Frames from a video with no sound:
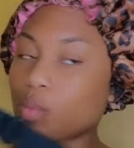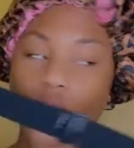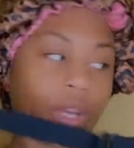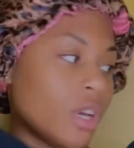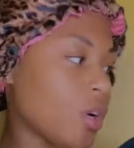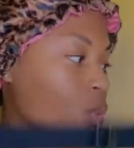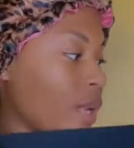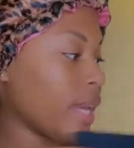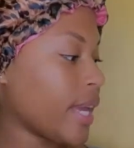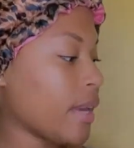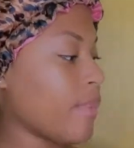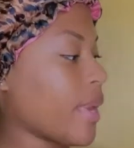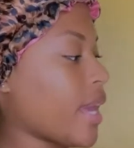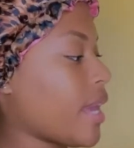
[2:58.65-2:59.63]
A
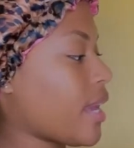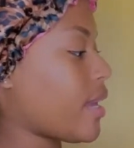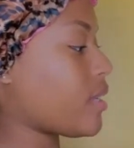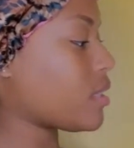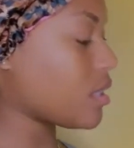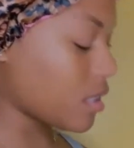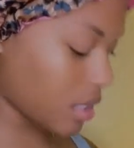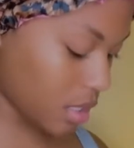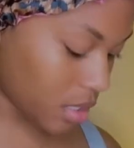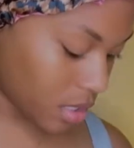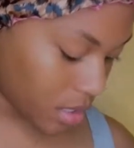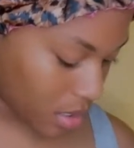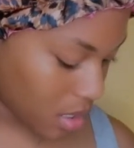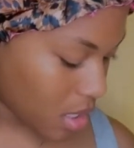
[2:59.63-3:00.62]
wig band.
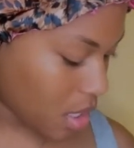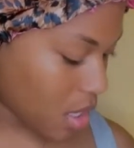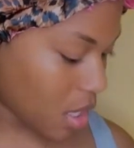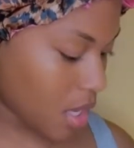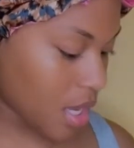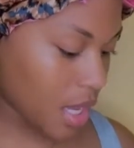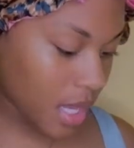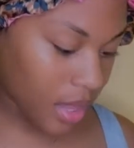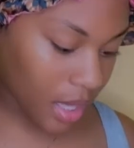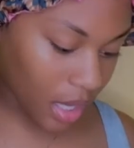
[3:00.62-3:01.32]
They